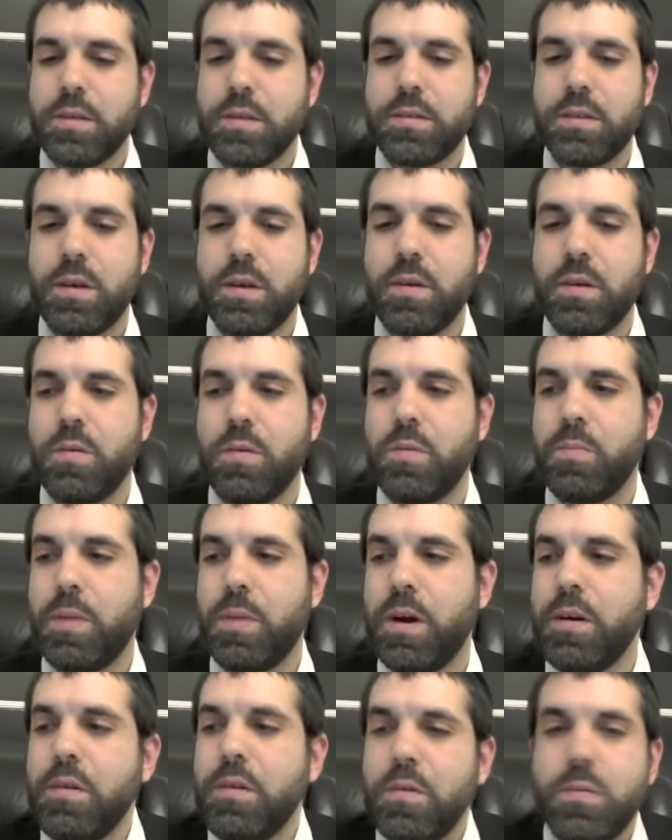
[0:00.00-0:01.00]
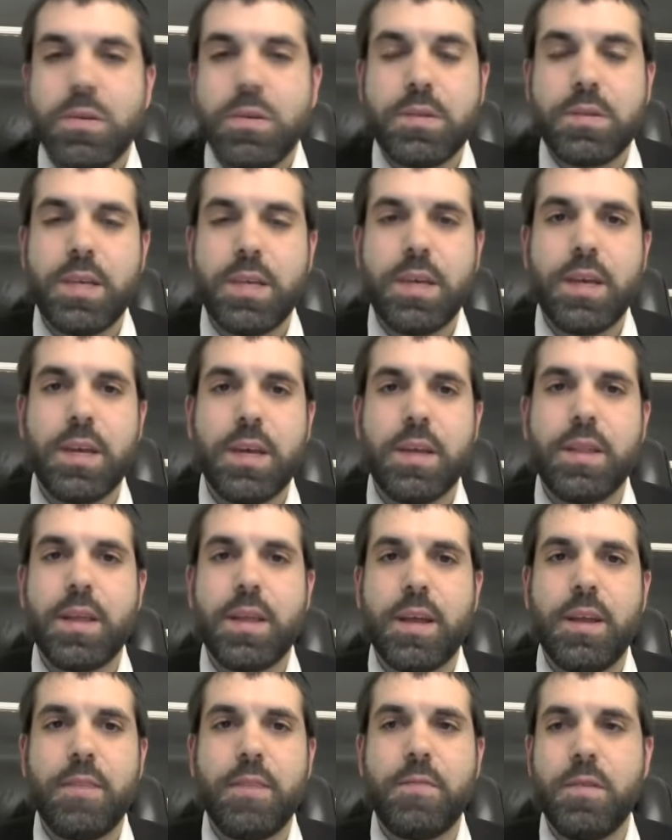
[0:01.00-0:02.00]
So Paro was saying
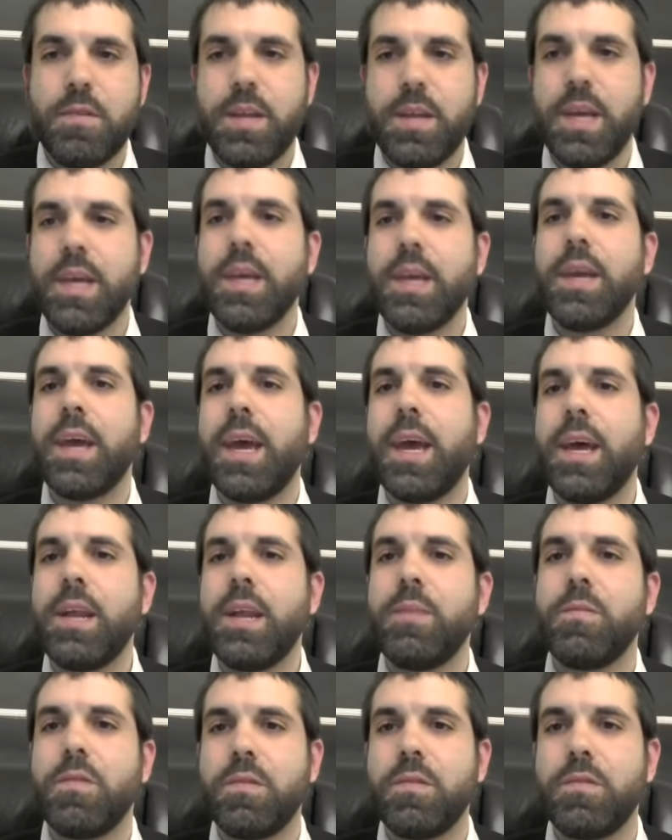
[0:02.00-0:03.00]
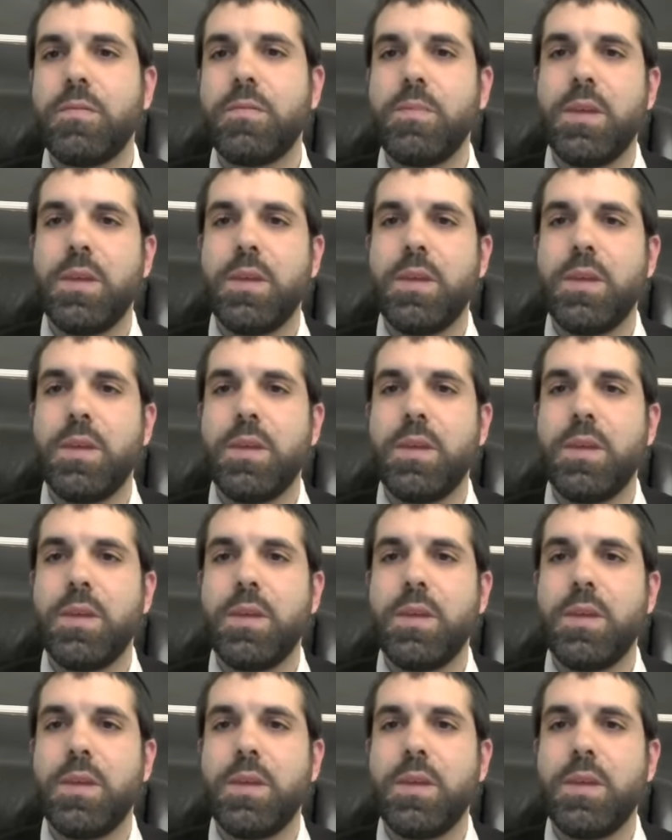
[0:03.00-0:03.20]
that if you're taking animals,